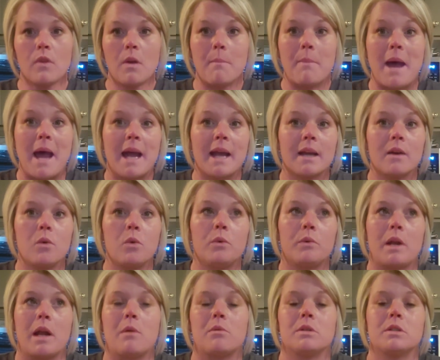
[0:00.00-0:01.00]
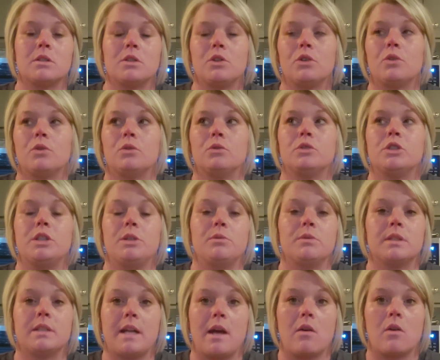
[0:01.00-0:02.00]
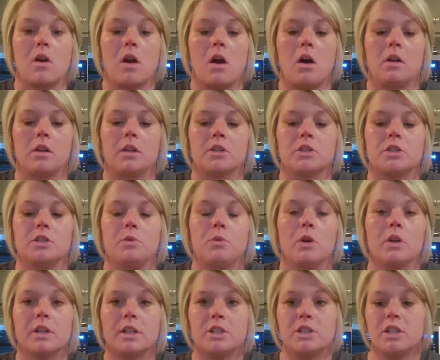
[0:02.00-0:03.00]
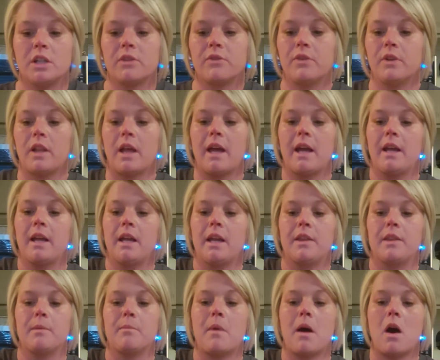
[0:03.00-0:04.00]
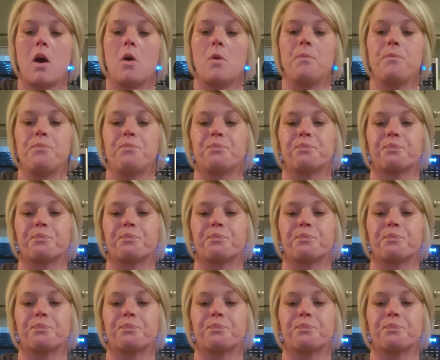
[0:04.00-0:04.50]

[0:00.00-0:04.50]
back when I was little, she was an alcoholic. She worked at Chick-fil-A in the mall.